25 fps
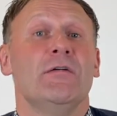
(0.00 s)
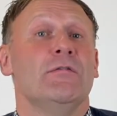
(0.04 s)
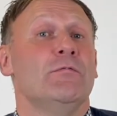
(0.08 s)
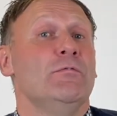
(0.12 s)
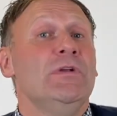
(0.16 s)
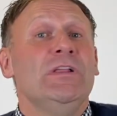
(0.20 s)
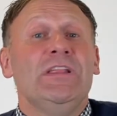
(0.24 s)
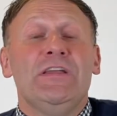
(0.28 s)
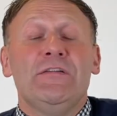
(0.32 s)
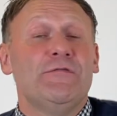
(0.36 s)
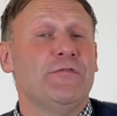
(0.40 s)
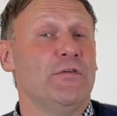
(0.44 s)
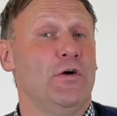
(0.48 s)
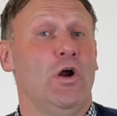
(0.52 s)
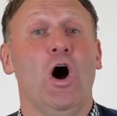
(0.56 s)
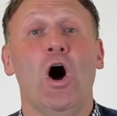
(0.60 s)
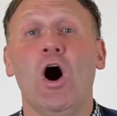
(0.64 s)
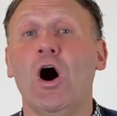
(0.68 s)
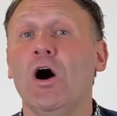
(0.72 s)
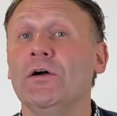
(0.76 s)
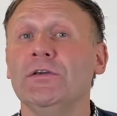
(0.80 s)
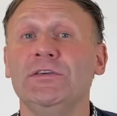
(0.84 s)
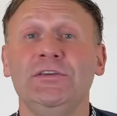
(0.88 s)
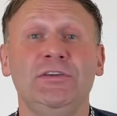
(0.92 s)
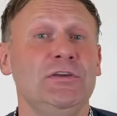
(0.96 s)
Really, for
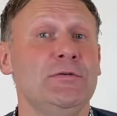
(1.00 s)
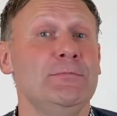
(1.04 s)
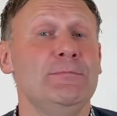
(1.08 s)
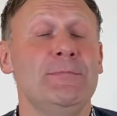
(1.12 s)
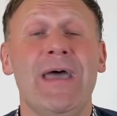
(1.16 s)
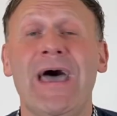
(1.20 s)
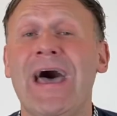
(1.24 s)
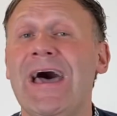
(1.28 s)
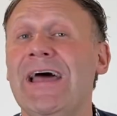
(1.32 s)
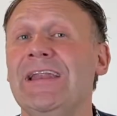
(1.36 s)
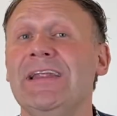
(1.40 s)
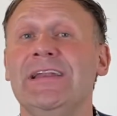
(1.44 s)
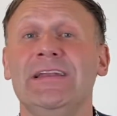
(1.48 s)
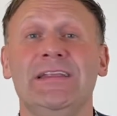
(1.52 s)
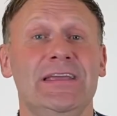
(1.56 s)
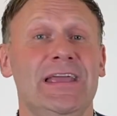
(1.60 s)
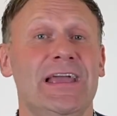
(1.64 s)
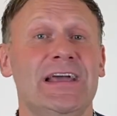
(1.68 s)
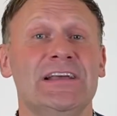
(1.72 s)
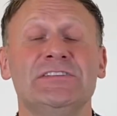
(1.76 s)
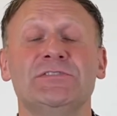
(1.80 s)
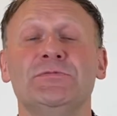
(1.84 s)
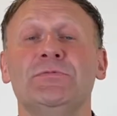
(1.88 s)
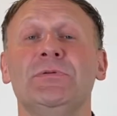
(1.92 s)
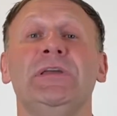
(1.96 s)
all humanity,
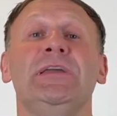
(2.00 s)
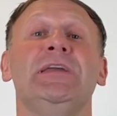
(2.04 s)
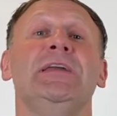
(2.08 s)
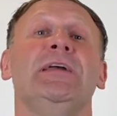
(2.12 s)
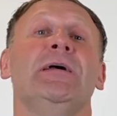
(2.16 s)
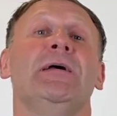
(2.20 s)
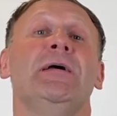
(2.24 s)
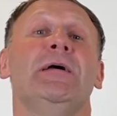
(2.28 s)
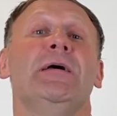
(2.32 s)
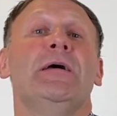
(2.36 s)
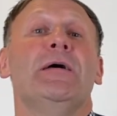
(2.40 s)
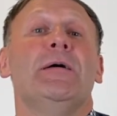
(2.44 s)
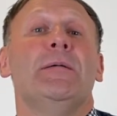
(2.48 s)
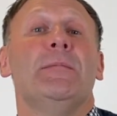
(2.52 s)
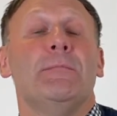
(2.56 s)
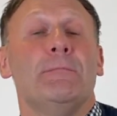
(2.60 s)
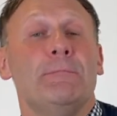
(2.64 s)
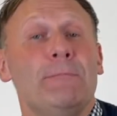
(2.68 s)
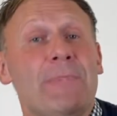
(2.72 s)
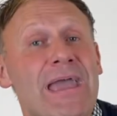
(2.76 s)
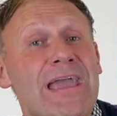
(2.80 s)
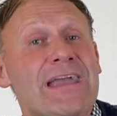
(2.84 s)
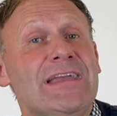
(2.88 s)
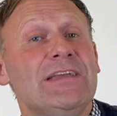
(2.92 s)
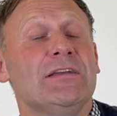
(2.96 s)
as we
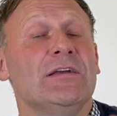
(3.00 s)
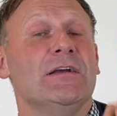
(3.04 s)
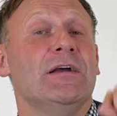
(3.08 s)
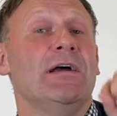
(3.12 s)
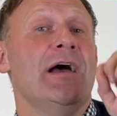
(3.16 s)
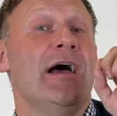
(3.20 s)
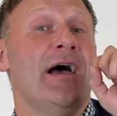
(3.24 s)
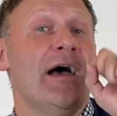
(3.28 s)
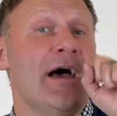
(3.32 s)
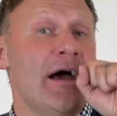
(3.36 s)
make